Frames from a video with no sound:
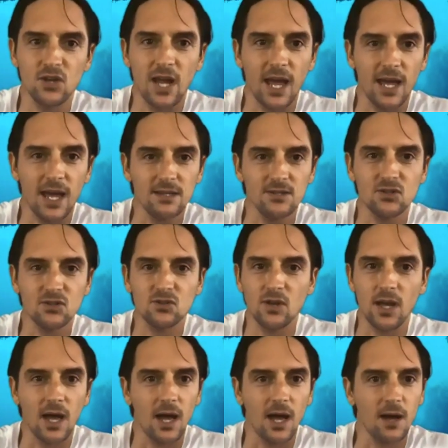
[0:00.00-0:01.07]
as
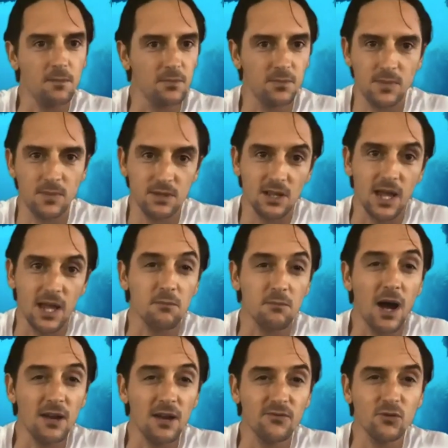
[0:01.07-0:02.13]
like
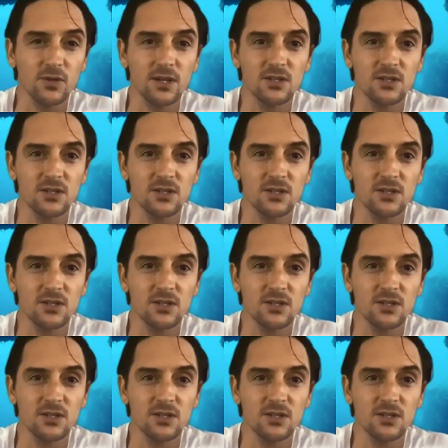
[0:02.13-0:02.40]
mindfulness